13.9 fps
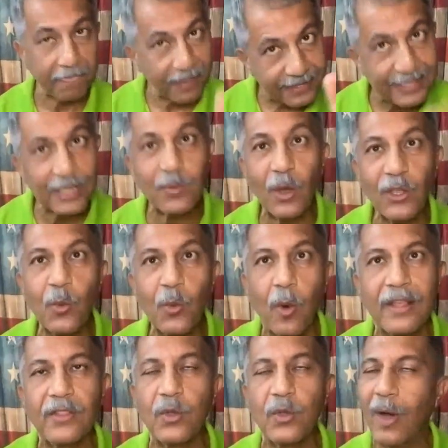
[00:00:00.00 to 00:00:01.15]
This is what you
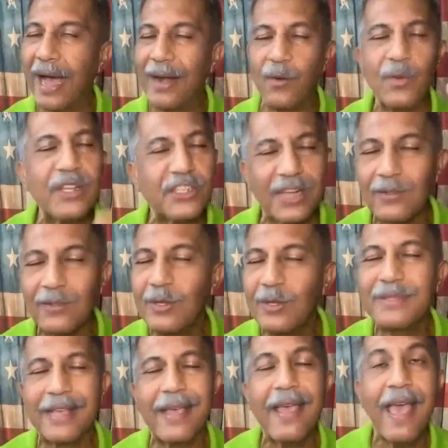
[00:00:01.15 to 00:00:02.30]
want to do. And reach out to
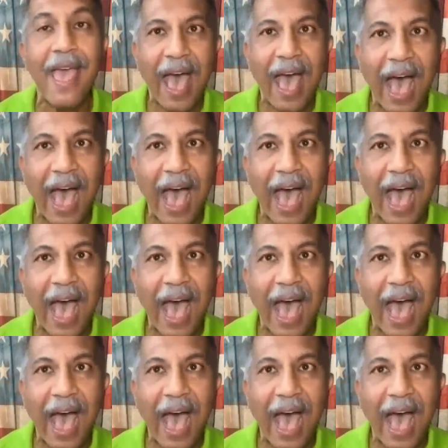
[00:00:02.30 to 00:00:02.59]
them, say,